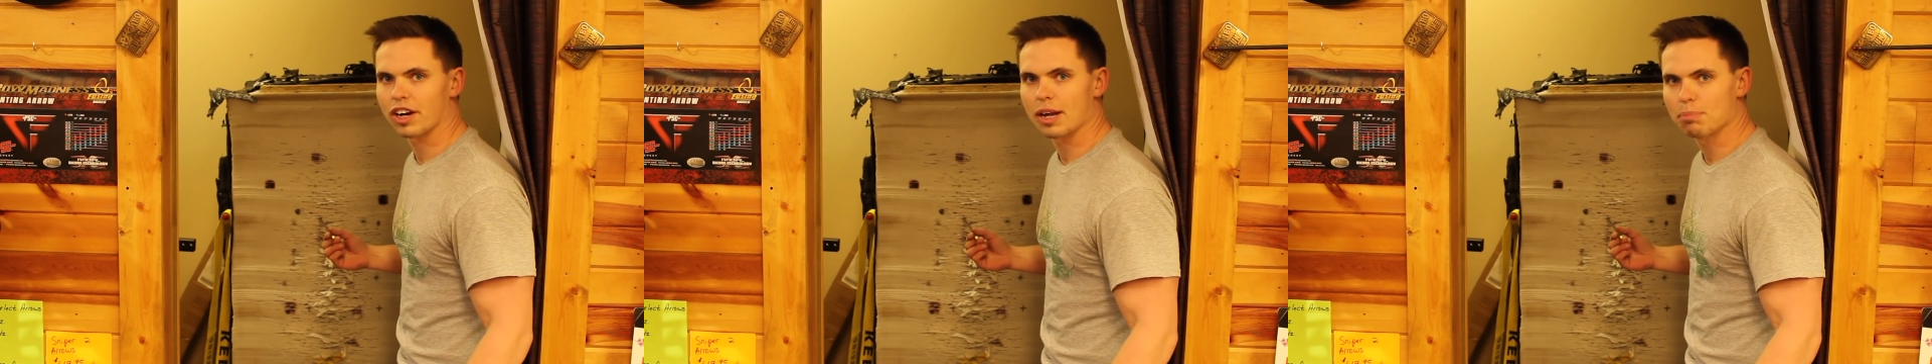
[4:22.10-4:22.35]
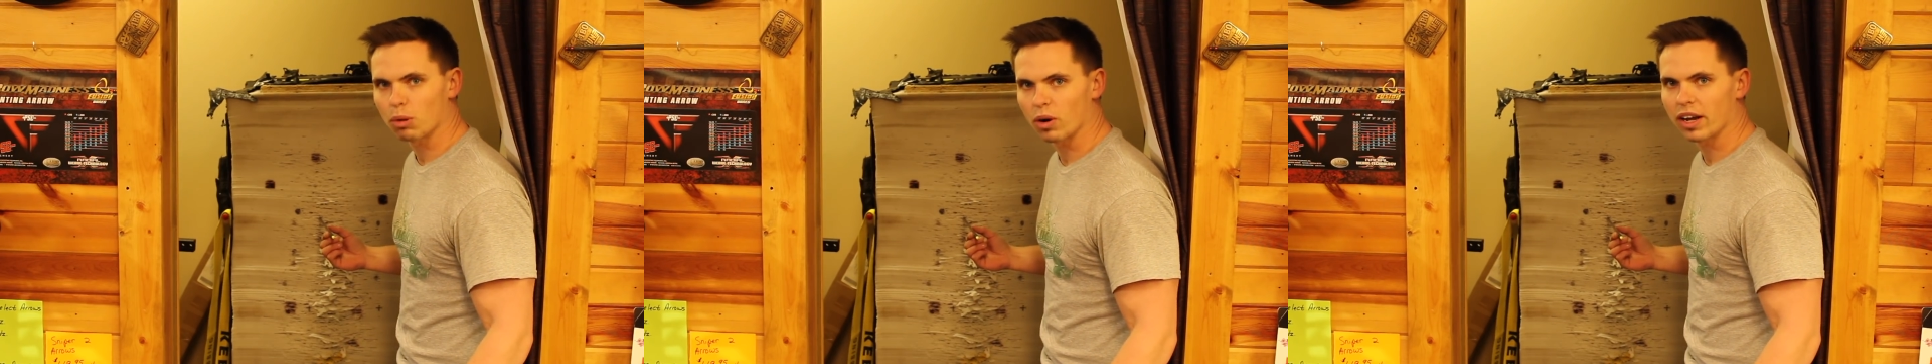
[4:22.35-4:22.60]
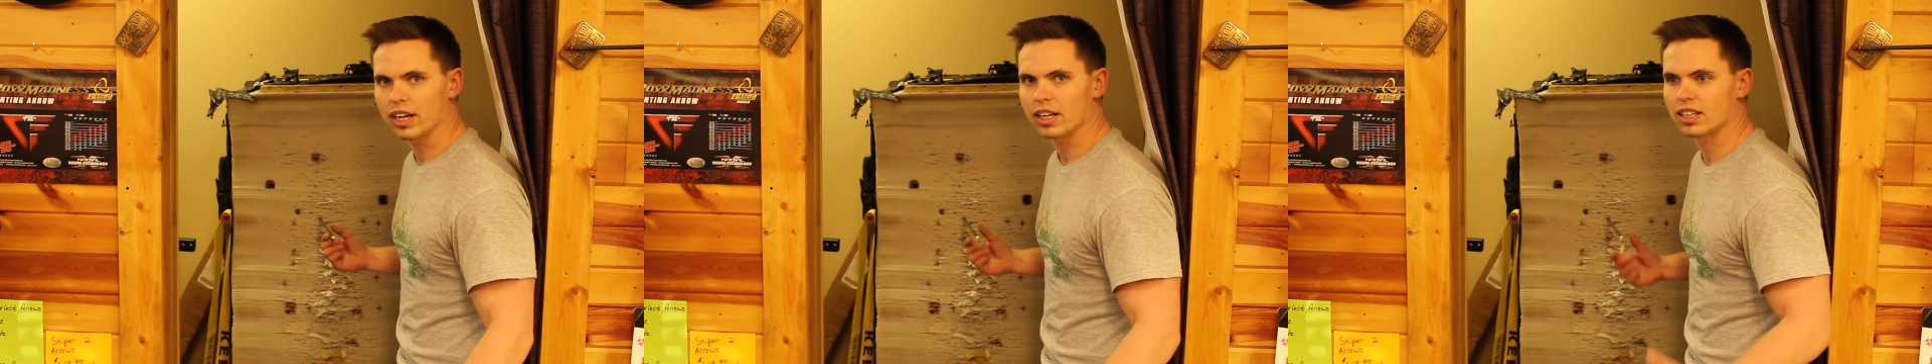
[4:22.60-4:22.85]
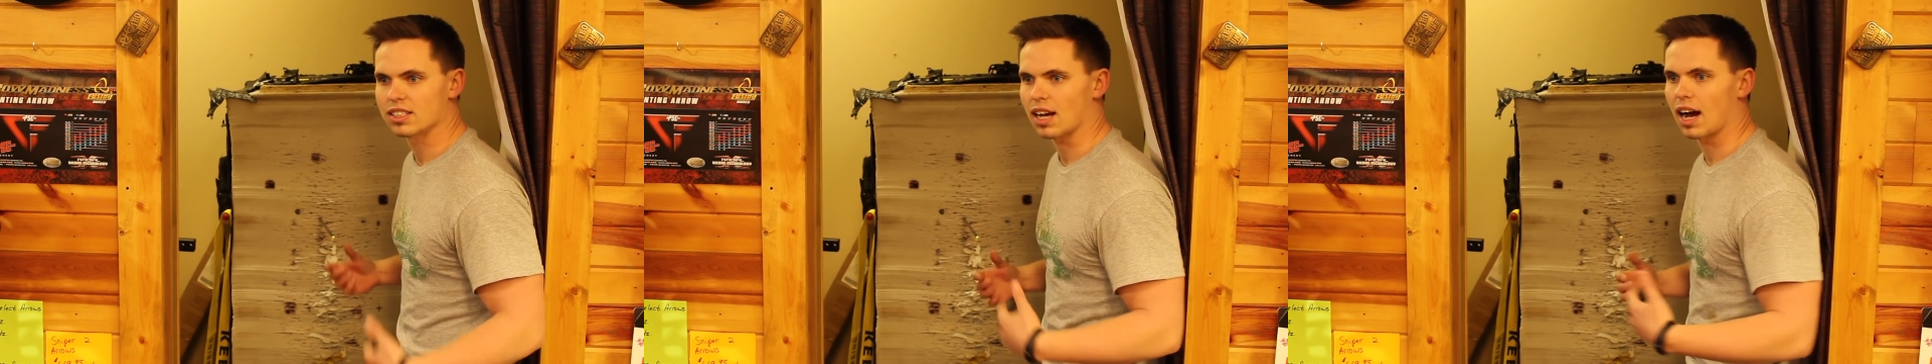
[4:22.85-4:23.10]
grain
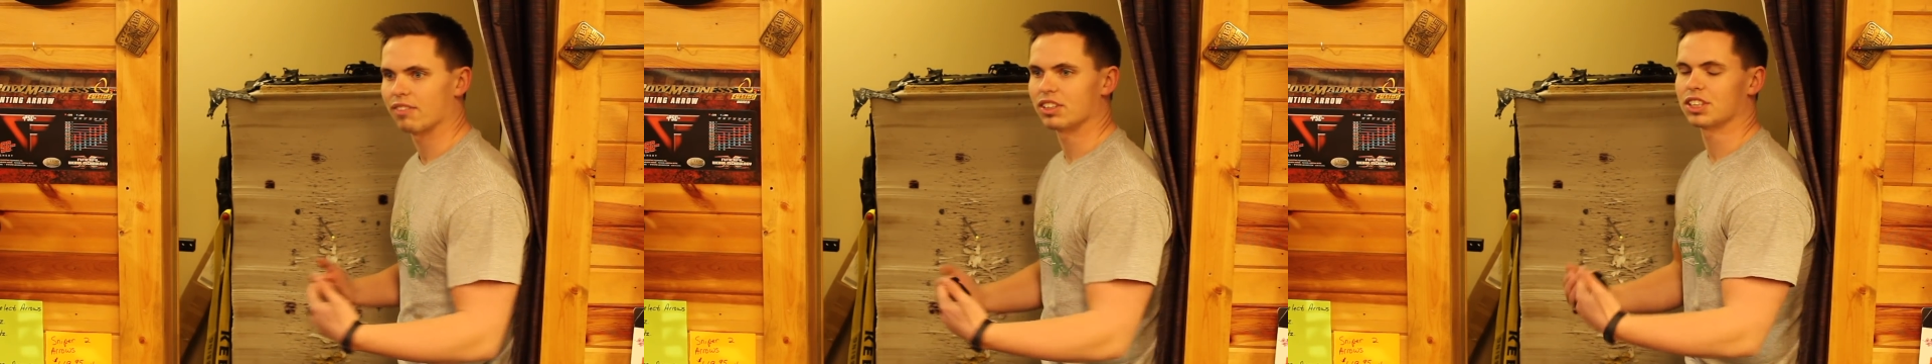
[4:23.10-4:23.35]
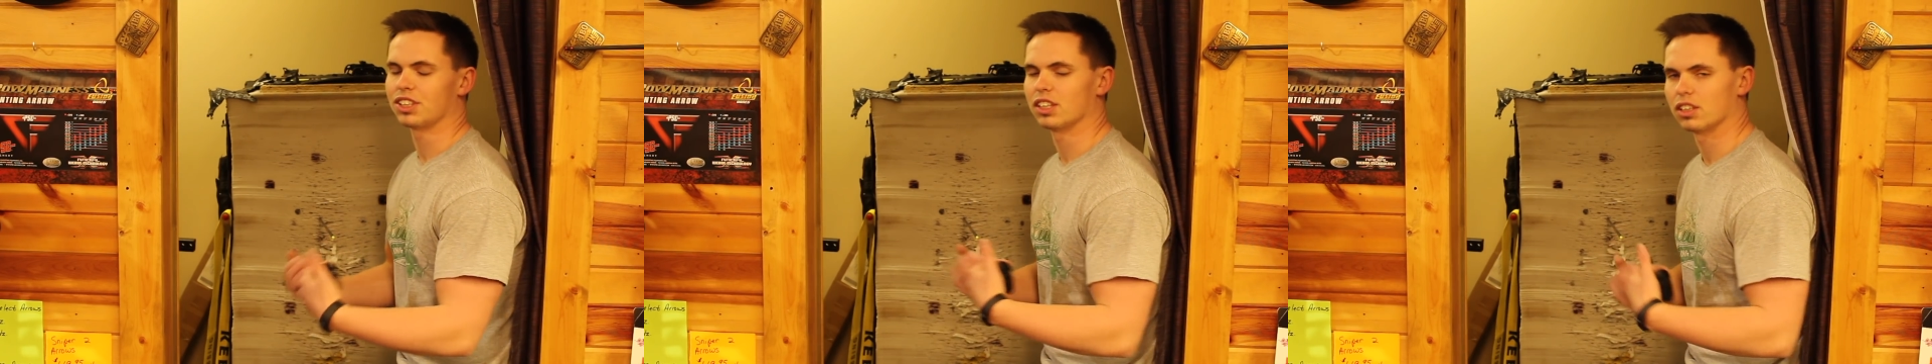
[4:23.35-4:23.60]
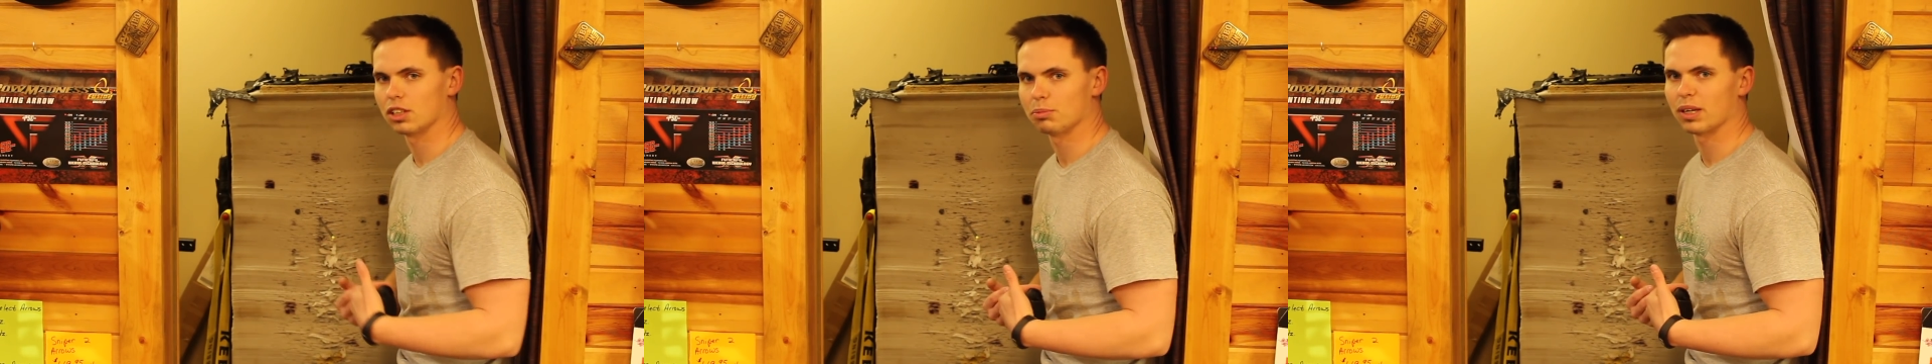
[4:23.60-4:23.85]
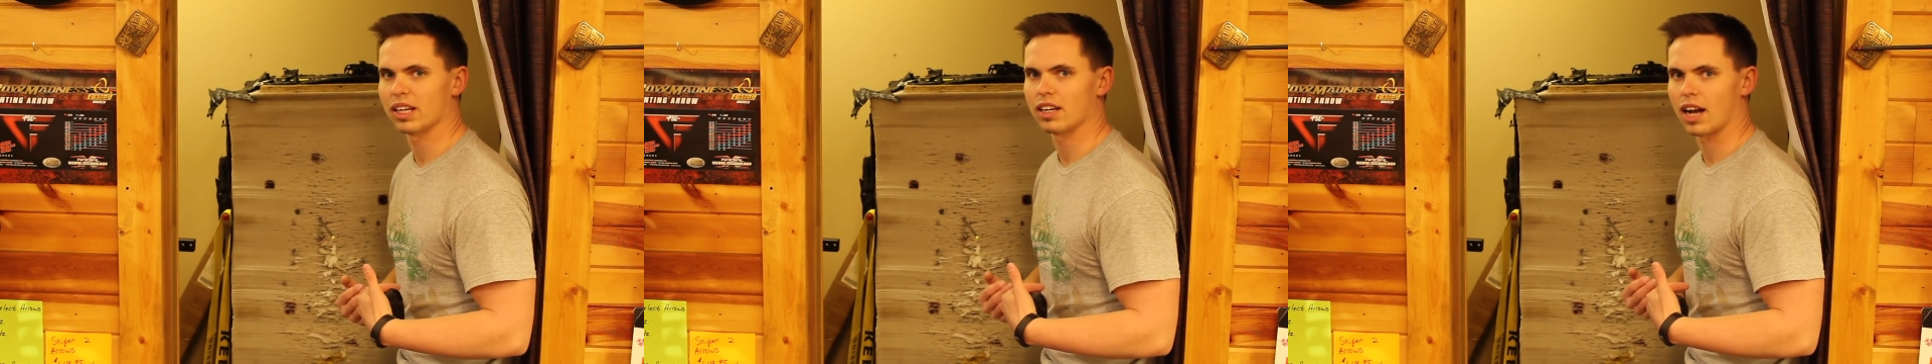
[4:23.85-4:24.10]
point is obviously a little
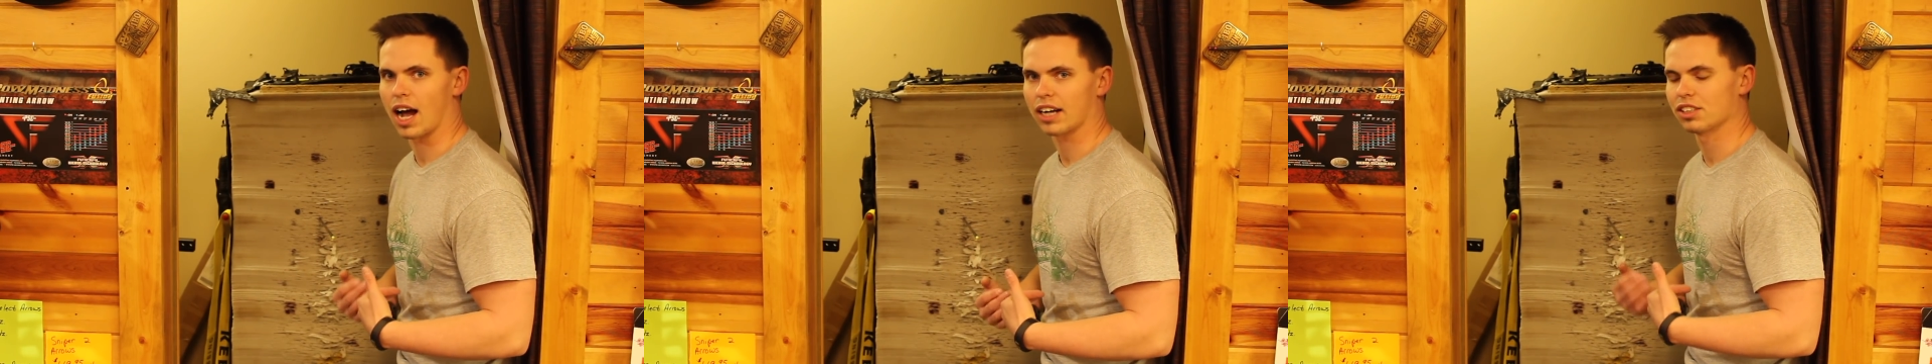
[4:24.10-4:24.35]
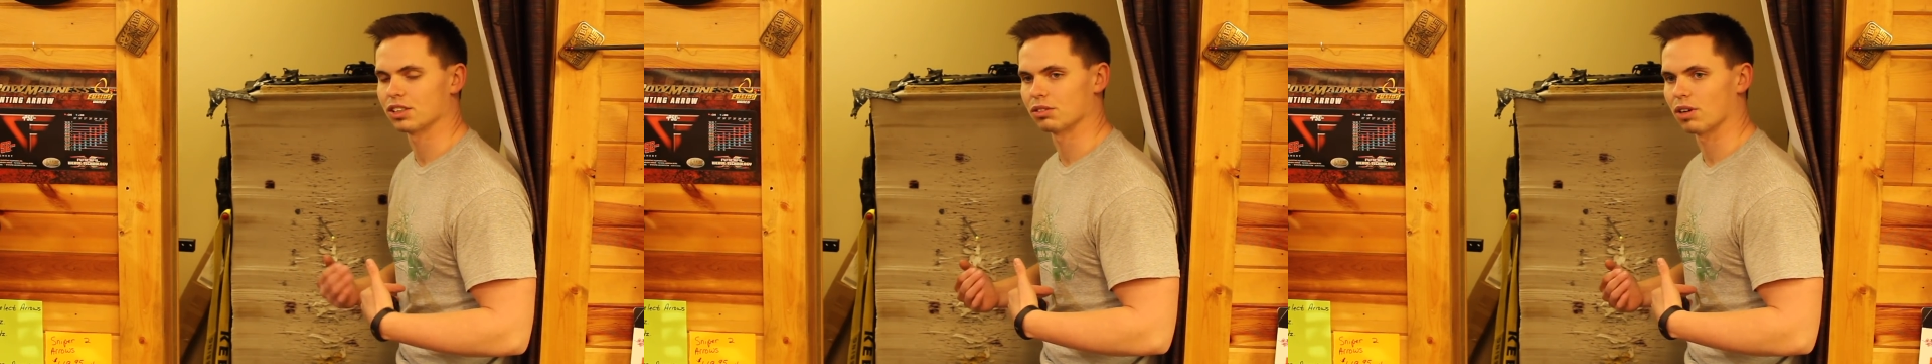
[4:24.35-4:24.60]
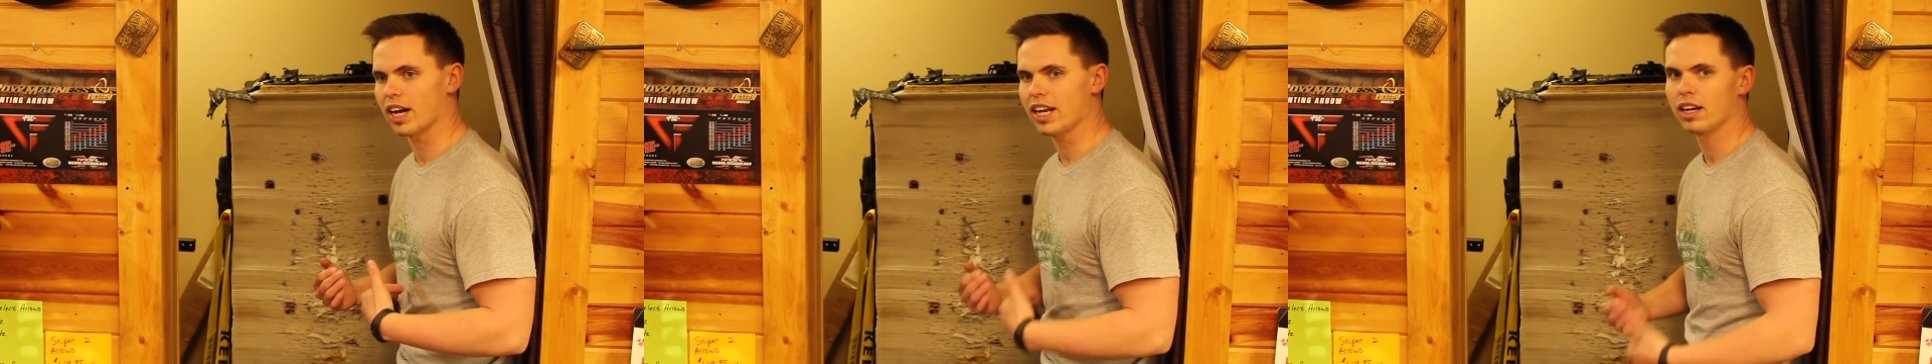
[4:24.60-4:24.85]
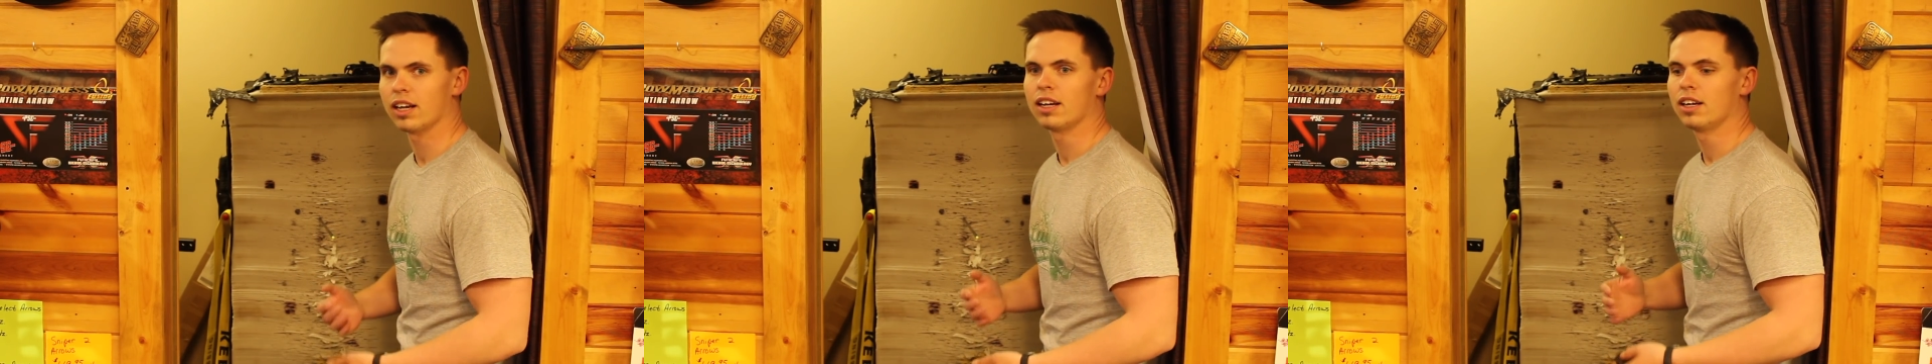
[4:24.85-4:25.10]
bit knocked to the right,